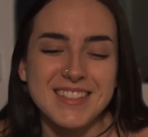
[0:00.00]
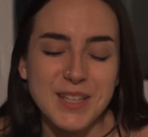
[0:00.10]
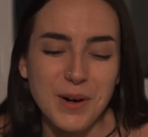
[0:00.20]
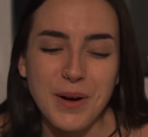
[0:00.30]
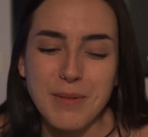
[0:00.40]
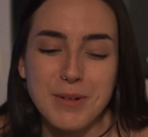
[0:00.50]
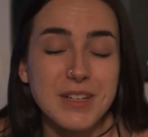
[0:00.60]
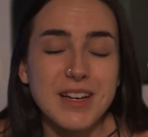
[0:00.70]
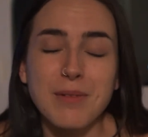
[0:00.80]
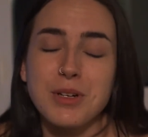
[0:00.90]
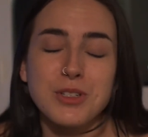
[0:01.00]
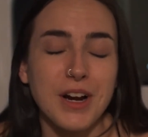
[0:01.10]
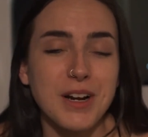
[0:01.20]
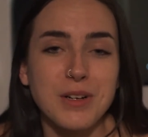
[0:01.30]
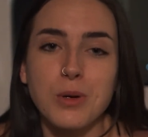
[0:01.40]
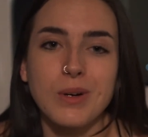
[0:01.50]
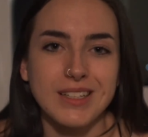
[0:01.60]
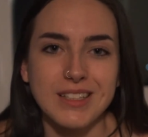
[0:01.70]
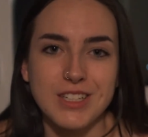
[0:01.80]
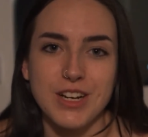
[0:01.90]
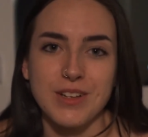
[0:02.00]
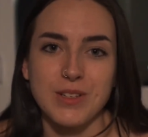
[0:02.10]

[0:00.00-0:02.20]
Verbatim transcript: So I'm gonna I'm gonna try to quickly share